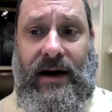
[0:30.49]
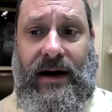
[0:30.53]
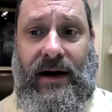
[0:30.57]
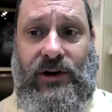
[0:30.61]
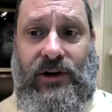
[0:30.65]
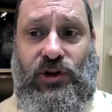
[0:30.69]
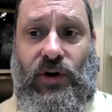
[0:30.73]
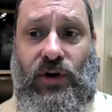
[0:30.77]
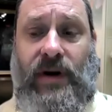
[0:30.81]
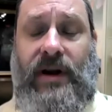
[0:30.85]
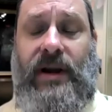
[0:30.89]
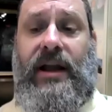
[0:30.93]

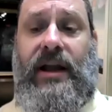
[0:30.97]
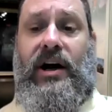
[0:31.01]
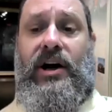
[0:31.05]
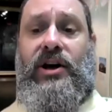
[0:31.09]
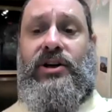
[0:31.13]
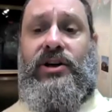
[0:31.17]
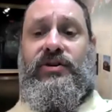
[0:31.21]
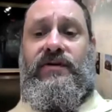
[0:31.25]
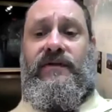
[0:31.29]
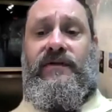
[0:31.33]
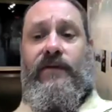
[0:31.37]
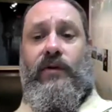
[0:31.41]
uh,
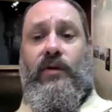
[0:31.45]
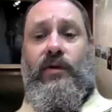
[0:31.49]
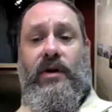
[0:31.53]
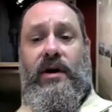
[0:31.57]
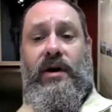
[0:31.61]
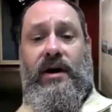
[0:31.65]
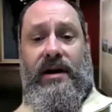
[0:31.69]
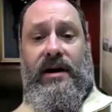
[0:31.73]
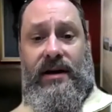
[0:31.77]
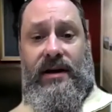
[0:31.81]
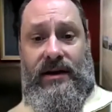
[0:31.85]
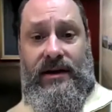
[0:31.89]
joining us
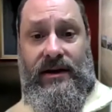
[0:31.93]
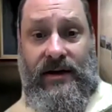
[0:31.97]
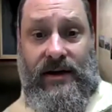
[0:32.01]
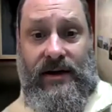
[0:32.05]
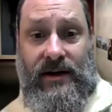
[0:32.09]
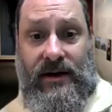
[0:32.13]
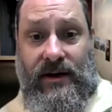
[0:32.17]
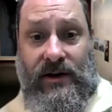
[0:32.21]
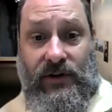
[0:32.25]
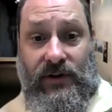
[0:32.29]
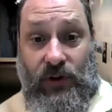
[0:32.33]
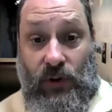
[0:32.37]
for
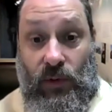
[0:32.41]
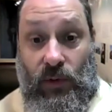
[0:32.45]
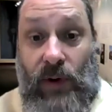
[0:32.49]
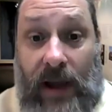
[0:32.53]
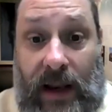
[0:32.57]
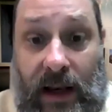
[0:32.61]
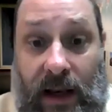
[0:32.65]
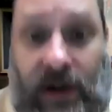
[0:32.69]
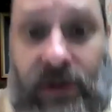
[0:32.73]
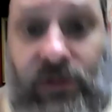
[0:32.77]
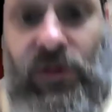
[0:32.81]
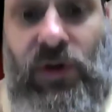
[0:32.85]
the
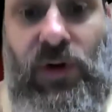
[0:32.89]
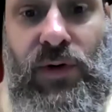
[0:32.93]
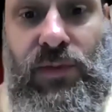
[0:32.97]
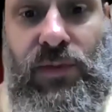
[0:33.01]
Relic